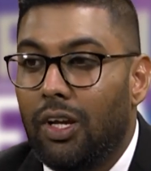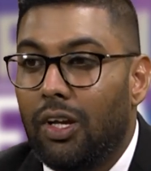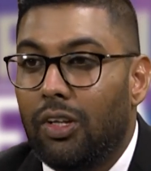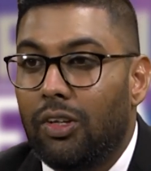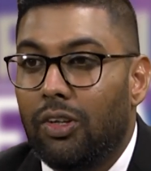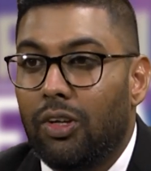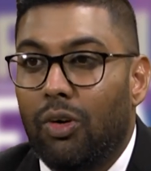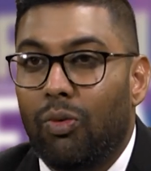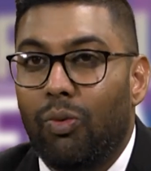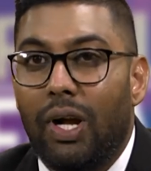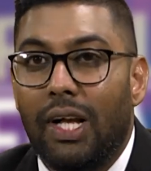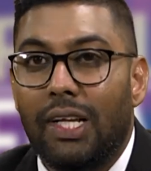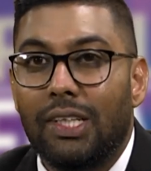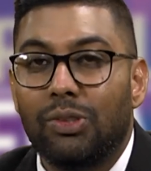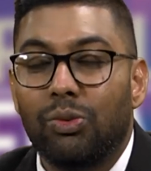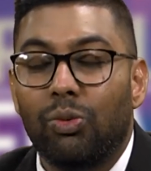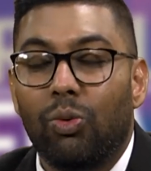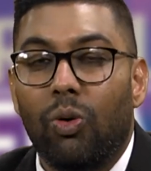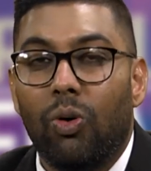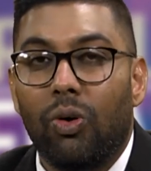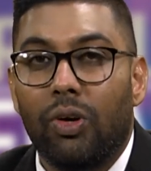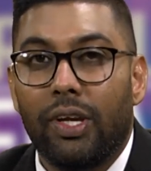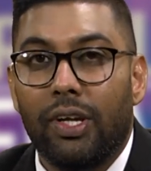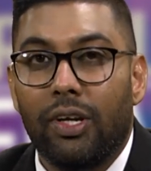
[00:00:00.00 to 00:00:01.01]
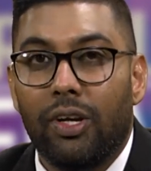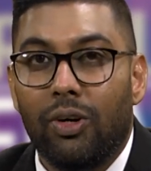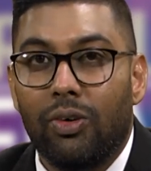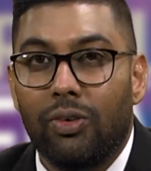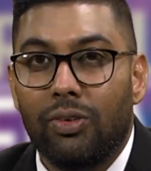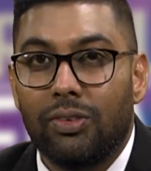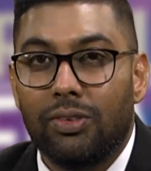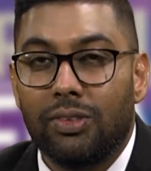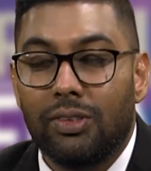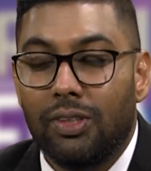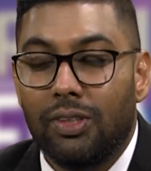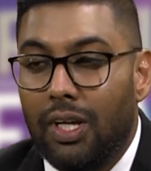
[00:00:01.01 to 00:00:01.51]
Now, whilst walking
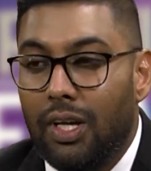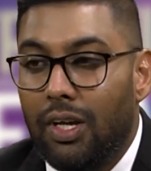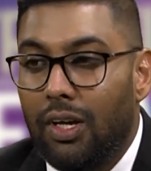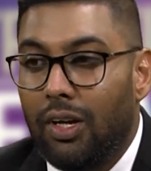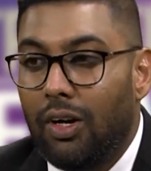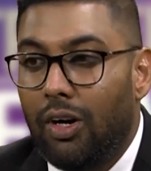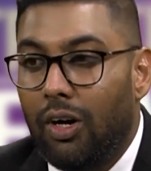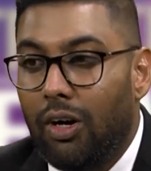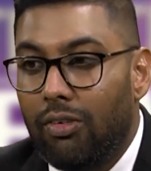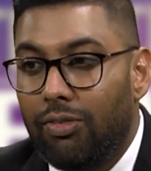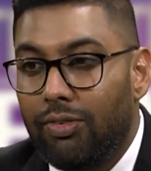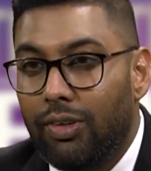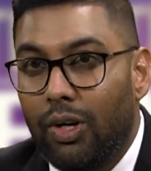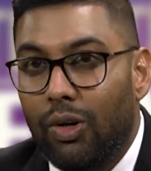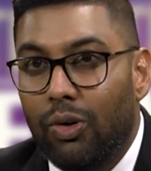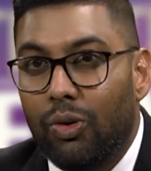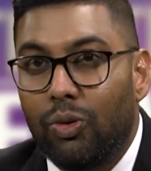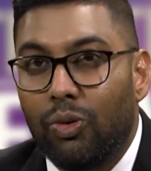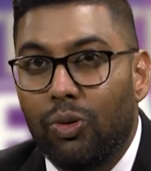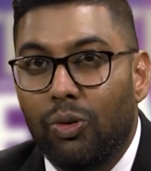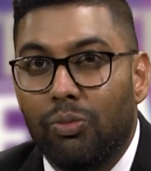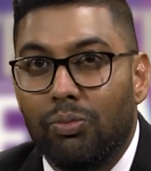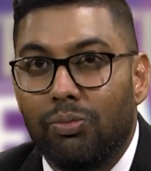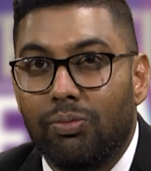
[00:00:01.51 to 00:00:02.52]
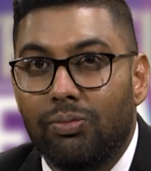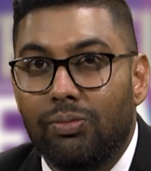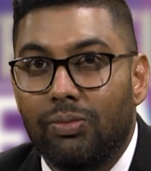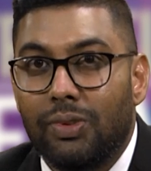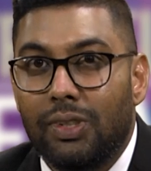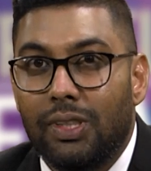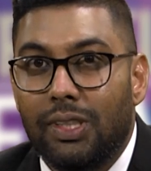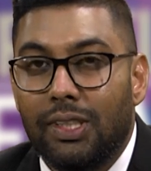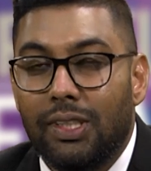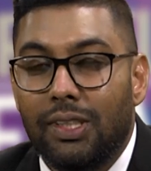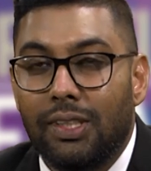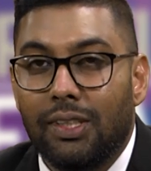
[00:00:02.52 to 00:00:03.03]
out of your home,
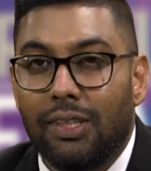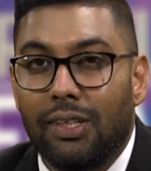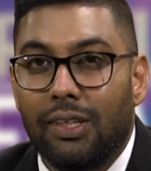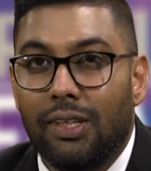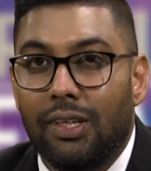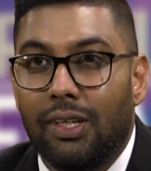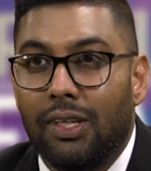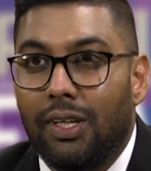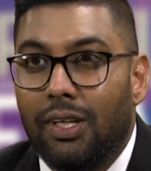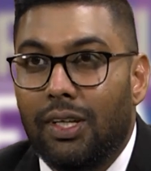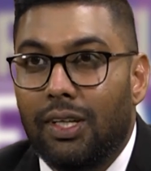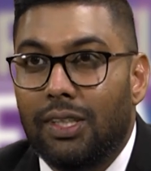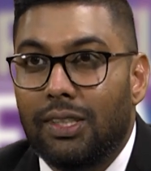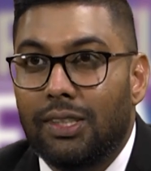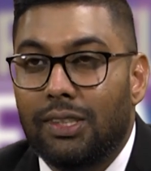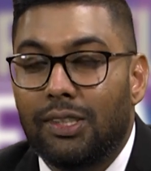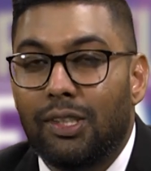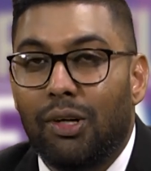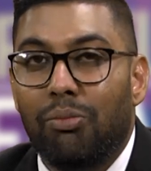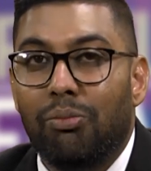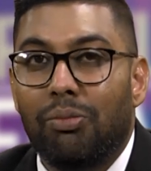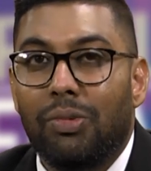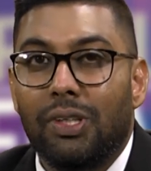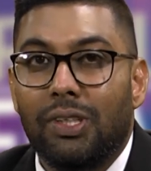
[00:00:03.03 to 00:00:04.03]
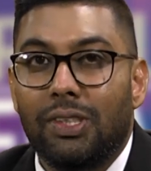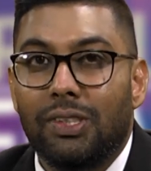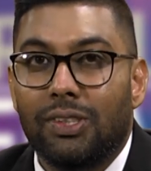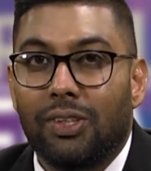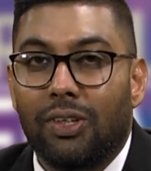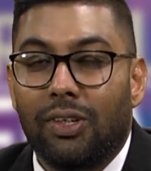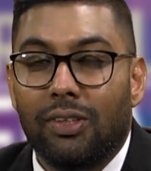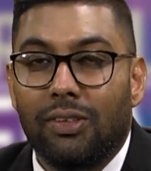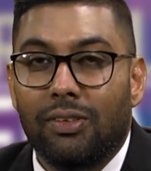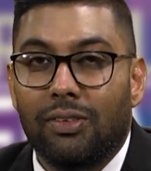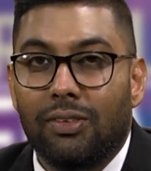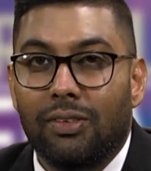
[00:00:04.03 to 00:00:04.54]
he stumbles
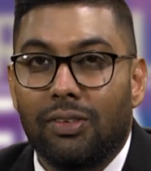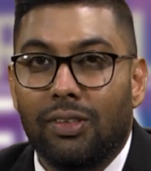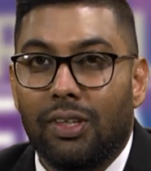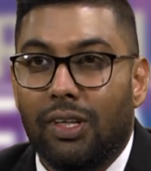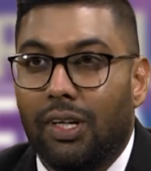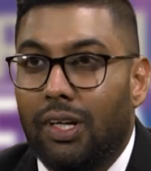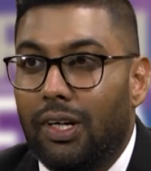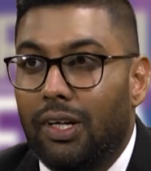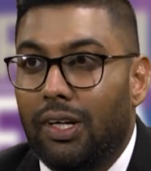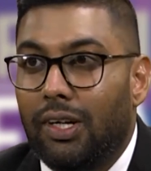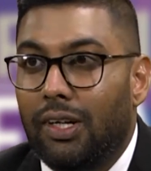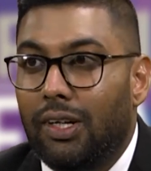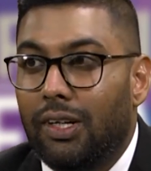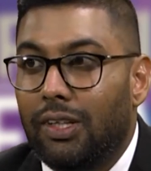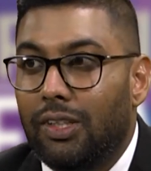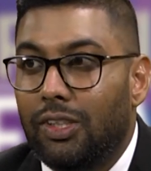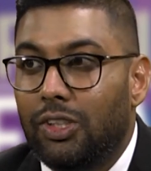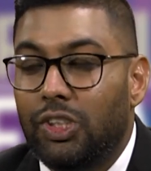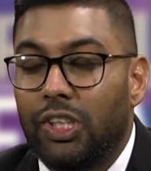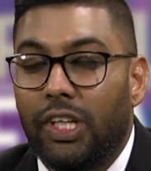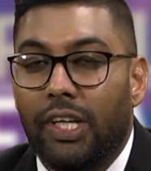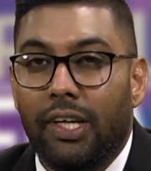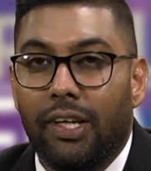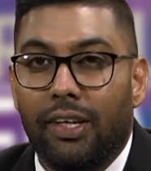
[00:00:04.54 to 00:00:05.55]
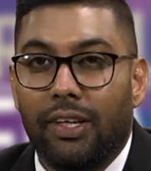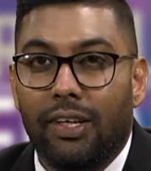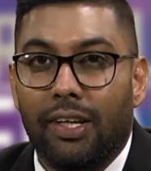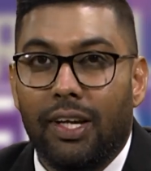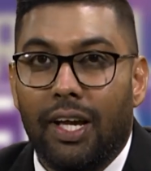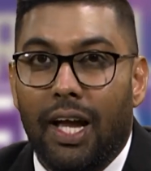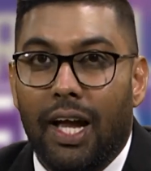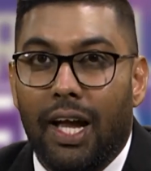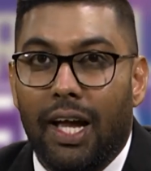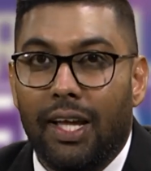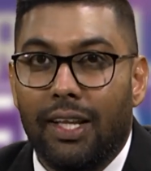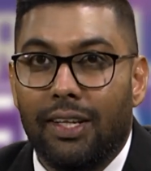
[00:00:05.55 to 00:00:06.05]
on a chair,
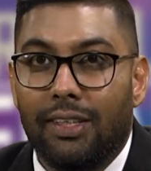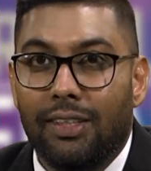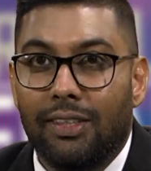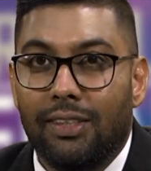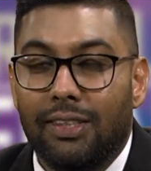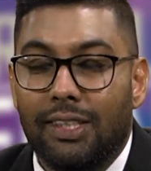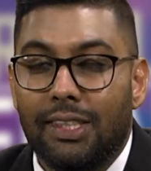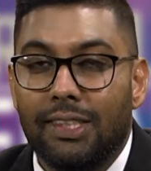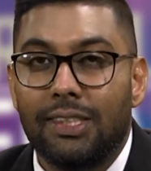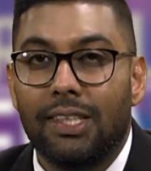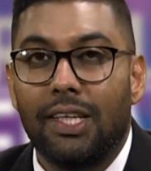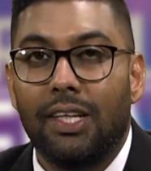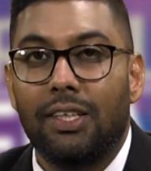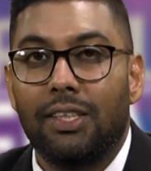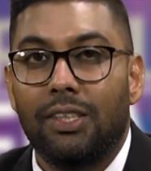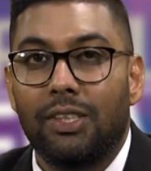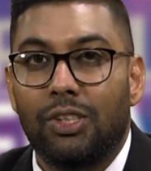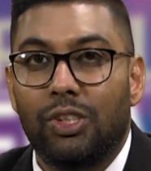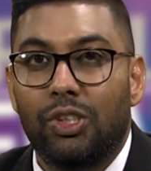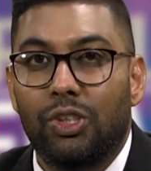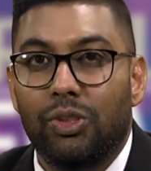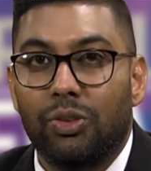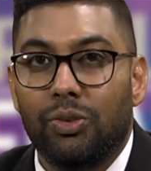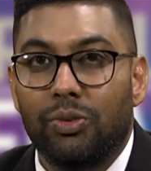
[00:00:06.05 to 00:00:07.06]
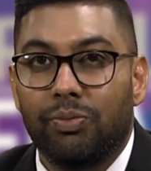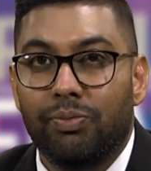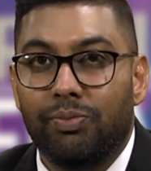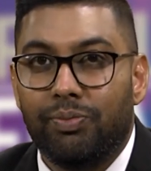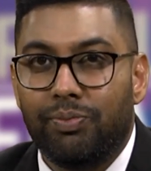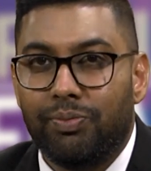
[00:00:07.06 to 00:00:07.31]
and this alerts you.